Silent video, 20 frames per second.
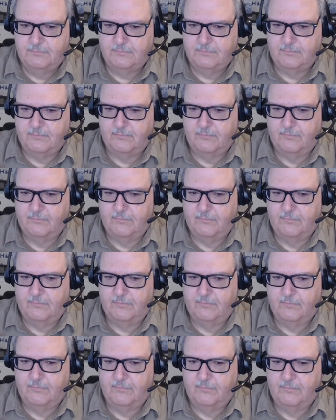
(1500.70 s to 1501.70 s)

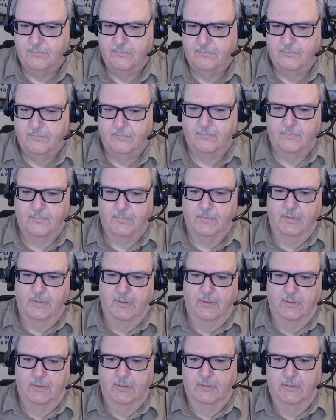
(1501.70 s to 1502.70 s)

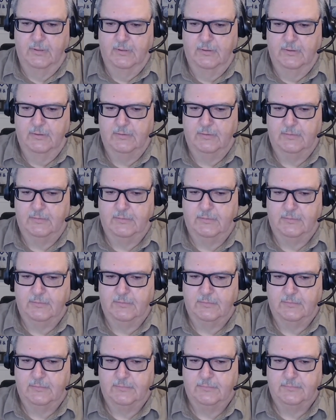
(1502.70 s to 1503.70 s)

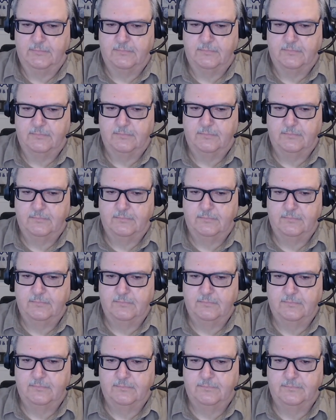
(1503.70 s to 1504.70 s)

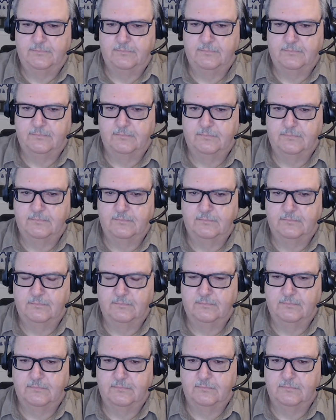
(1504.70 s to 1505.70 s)

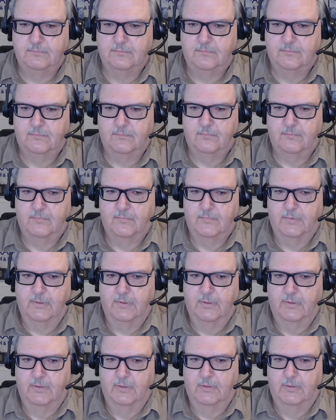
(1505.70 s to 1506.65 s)
[no speech]